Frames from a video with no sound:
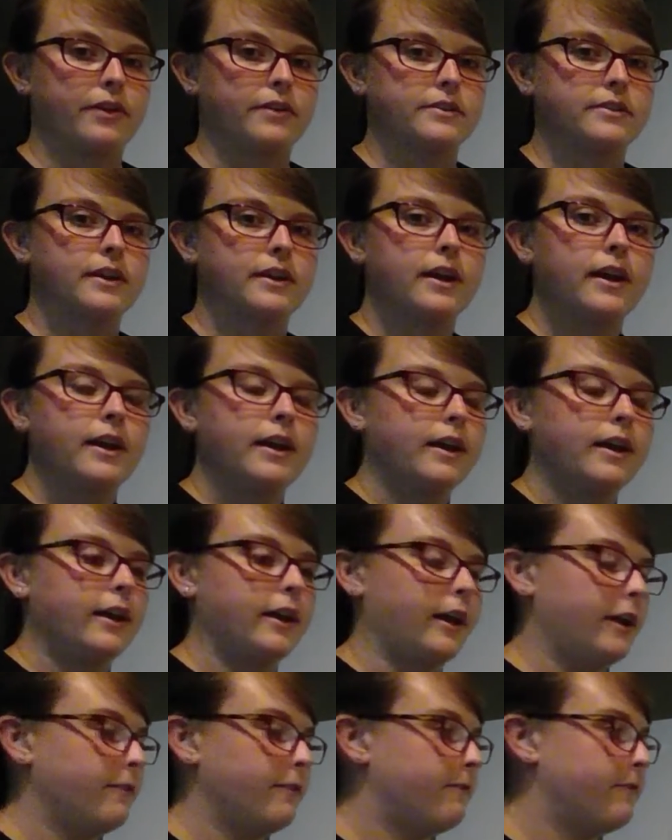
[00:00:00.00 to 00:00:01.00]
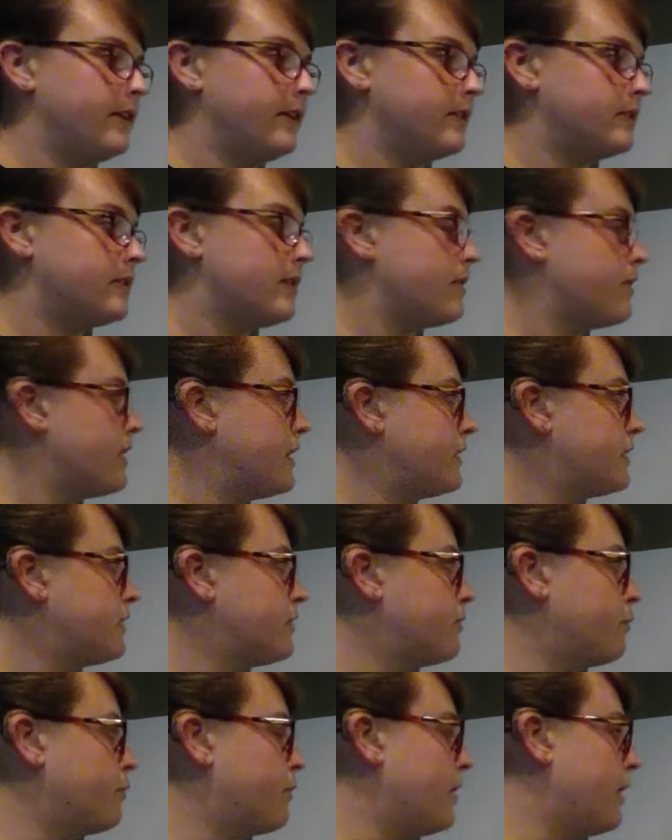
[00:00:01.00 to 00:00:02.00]
There's infinite
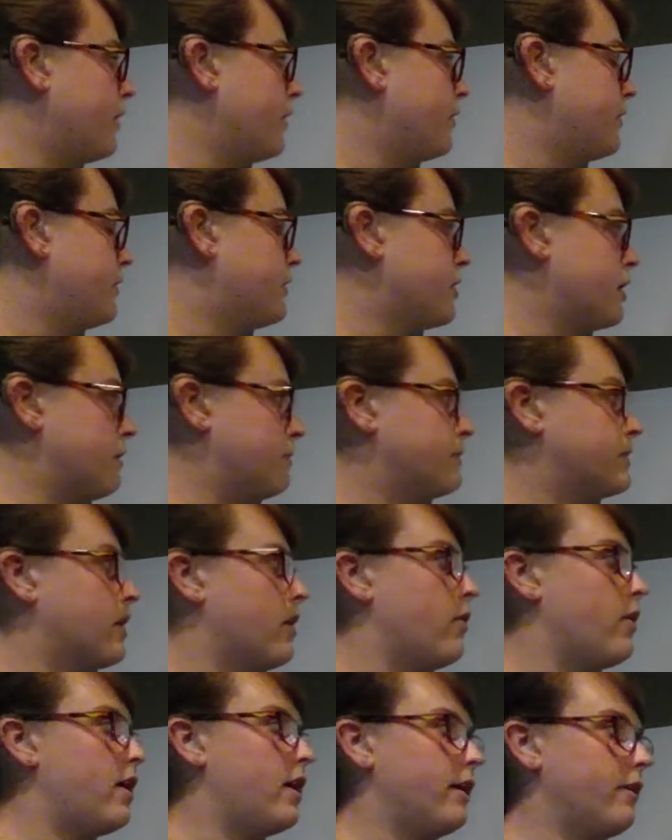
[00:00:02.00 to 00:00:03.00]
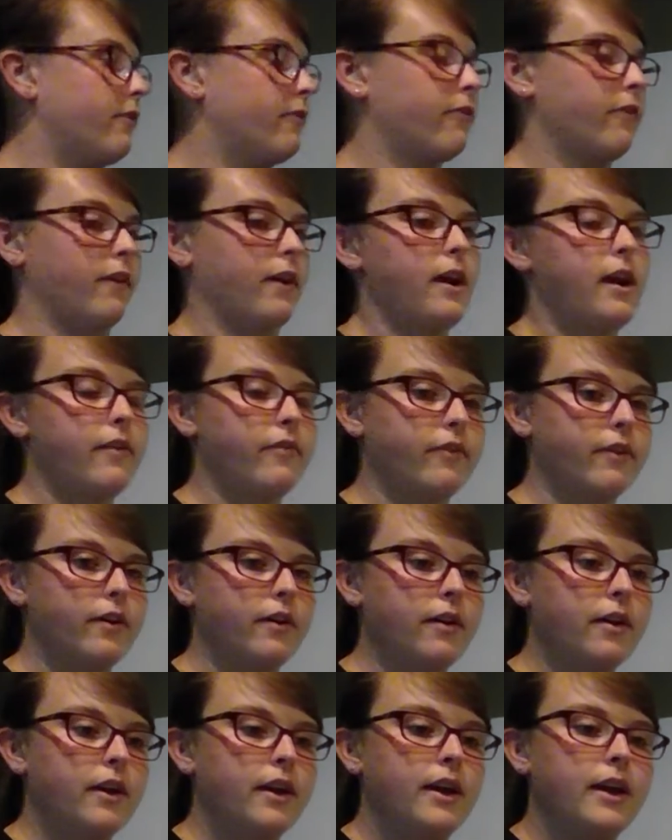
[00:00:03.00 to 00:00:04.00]
series, where the terms go on
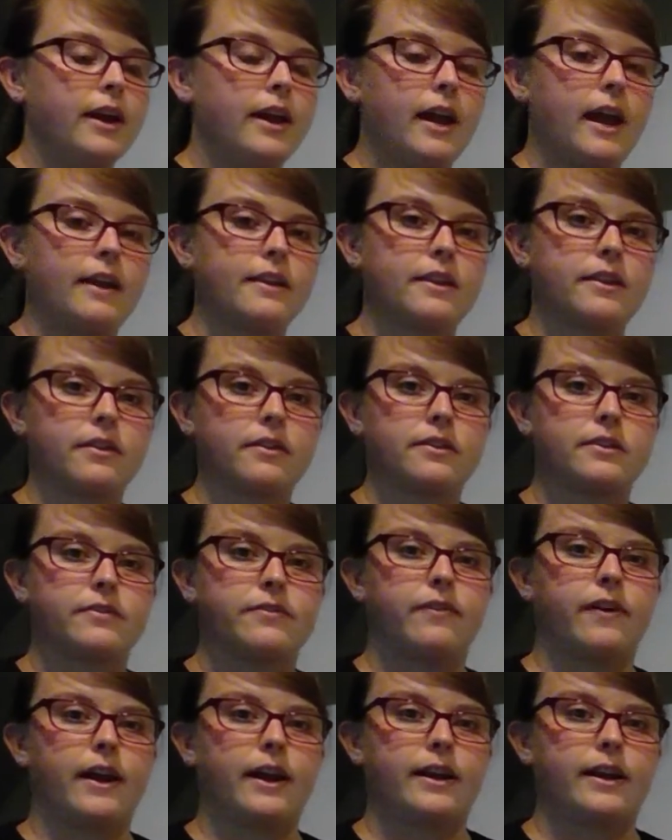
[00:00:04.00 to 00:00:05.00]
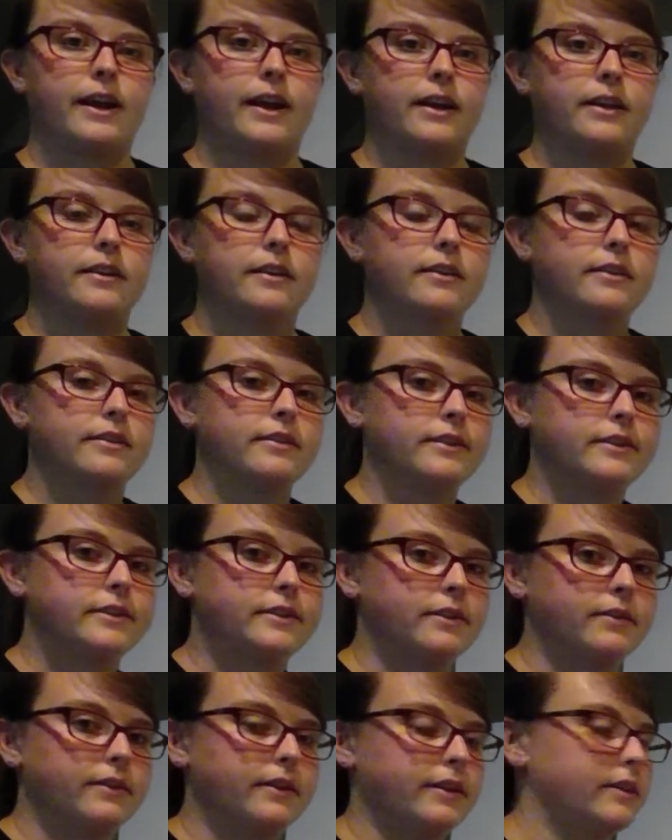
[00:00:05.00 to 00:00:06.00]
forever, and then there's finite
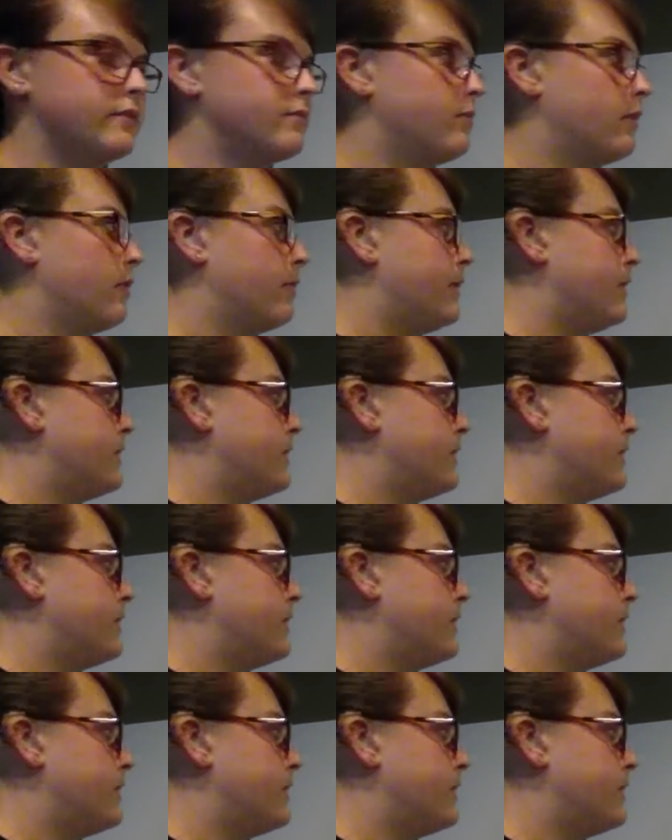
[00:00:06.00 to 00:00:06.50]
series, where we